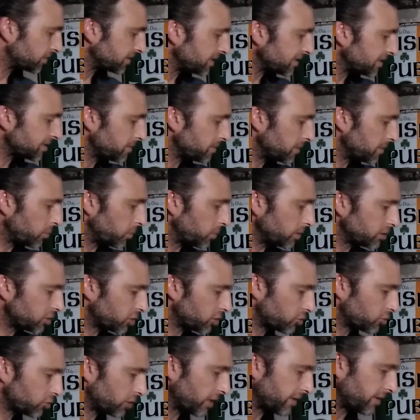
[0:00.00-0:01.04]
So it's asking me
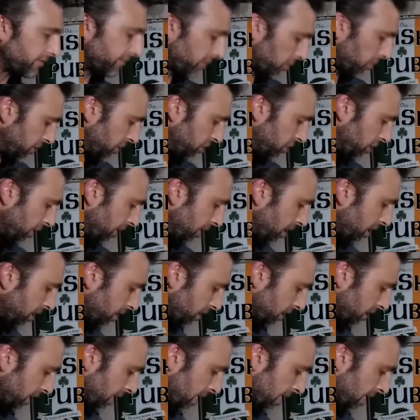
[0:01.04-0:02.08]
which drive I wish to
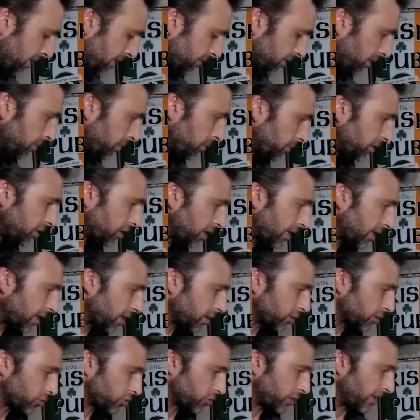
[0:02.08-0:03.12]
log. So I wish to
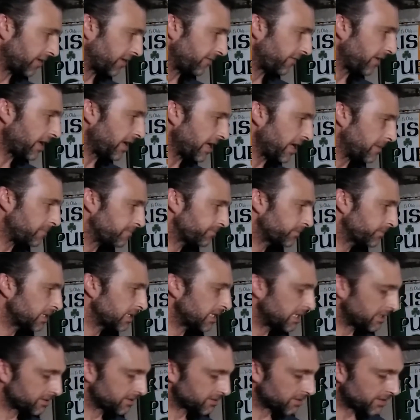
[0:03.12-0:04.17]
log drive A.
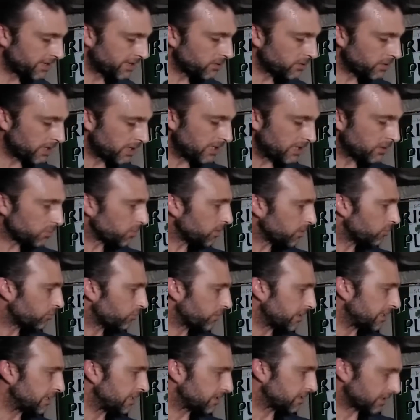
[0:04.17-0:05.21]
So now it will
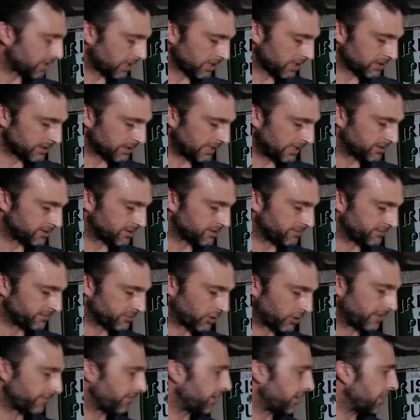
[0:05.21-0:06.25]
read the contents
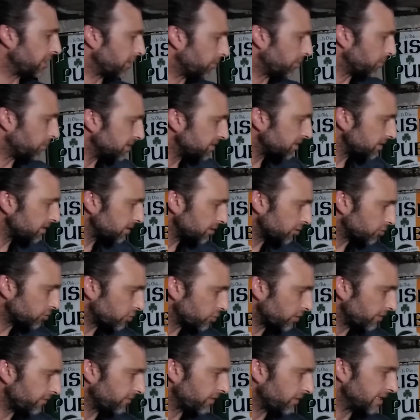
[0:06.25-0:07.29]
of drive A and we see the
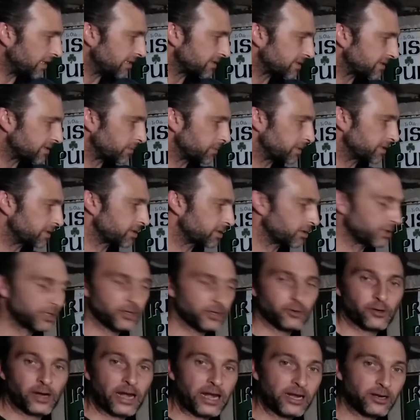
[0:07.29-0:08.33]
three files that we saw
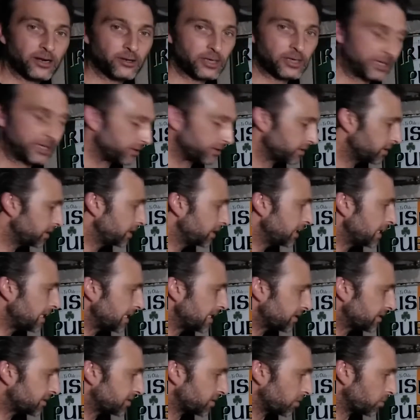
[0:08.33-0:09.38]
here earlier.
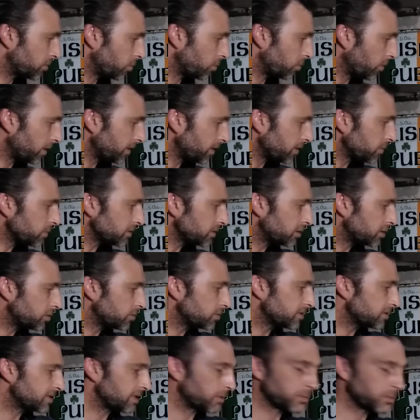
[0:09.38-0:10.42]
So what I want
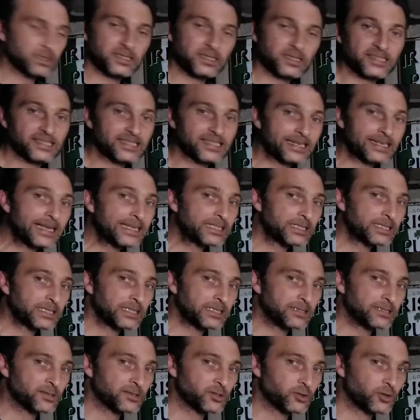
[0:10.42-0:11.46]
to do is I want to
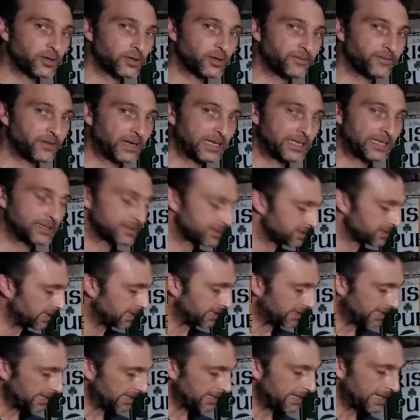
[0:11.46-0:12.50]
select these three
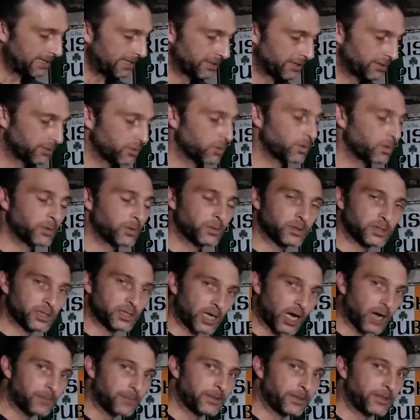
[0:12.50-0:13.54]
files and then let it know I want
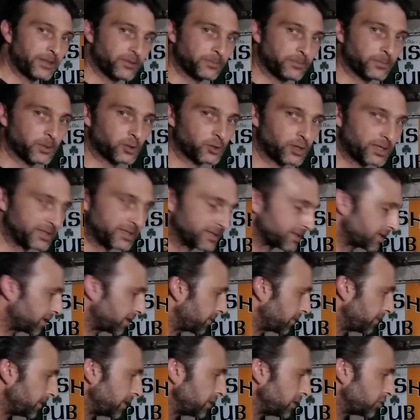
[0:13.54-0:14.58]
to copy them across
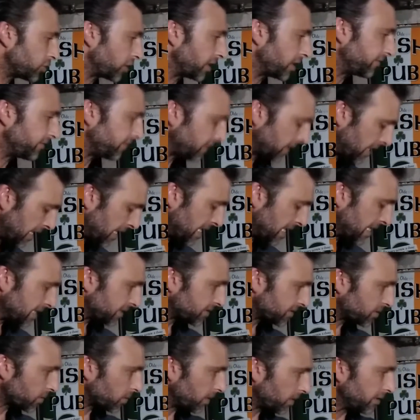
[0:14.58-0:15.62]
to the B drive.
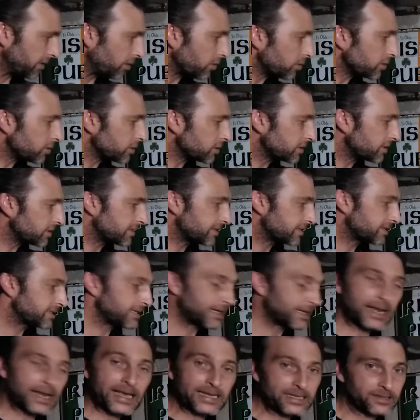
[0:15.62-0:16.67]
So in order to
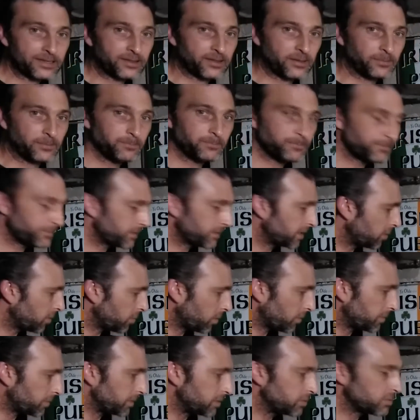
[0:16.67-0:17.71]
select them,
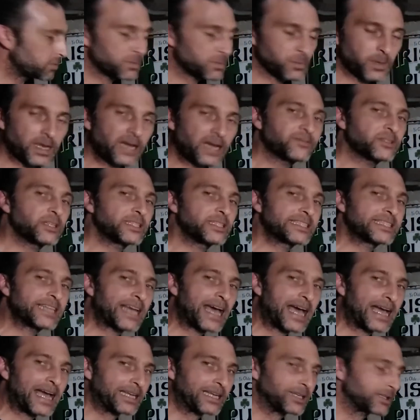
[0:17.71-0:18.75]
what we do is we have to
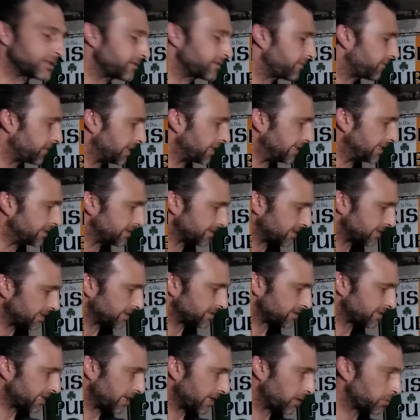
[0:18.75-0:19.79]
tag the files.
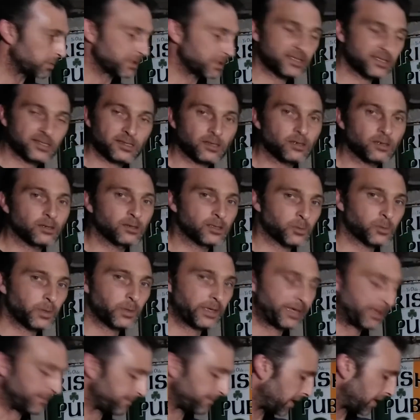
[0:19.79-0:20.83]
That's how it's
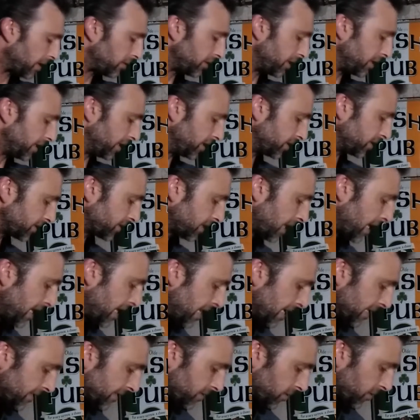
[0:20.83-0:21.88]
called within ParaDOS.
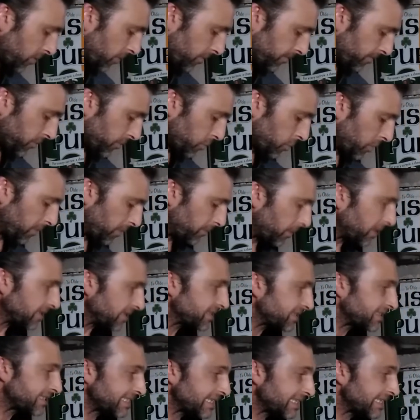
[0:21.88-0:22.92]
So we
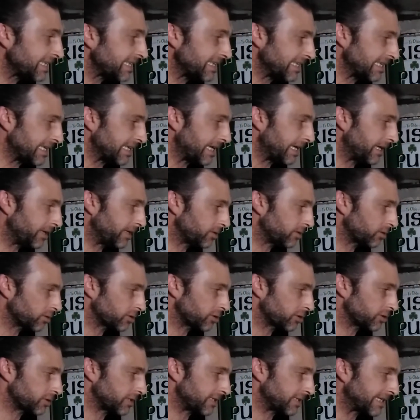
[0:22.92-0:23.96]
press T in
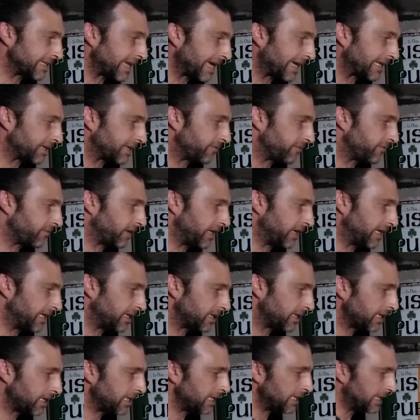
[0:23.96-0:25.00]
order to tag a
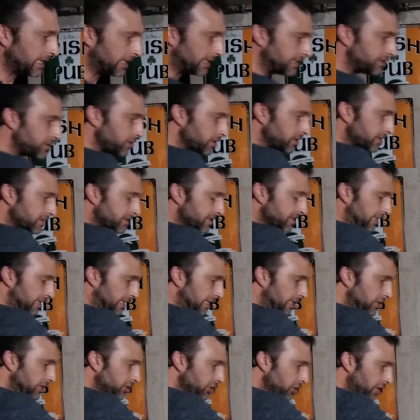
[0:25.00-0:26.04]
file. And as you can
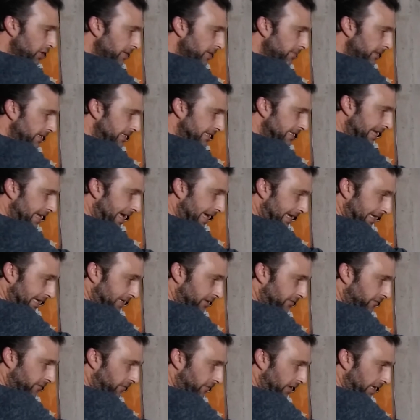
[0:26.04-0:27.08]
see, each time I
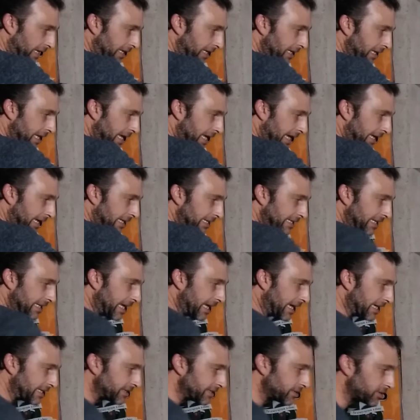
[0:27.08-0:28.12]
tag a file, a
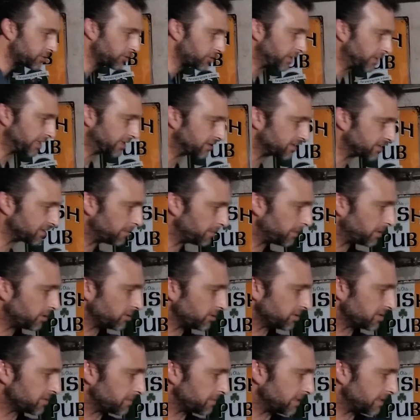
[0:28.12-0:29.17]
little asterisk
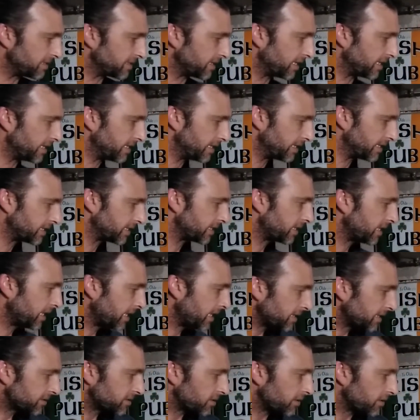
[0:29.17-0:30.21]
appears beside it.
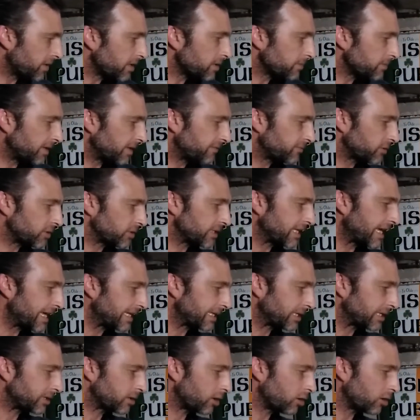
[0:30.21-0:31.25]
So now I'm after
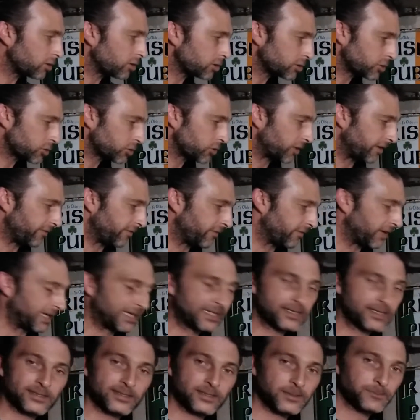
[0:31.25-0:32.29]
tagging all three
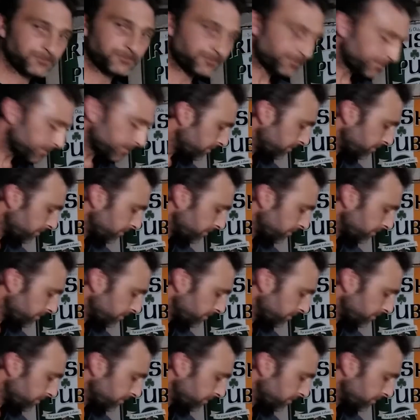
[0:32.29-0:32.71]
files.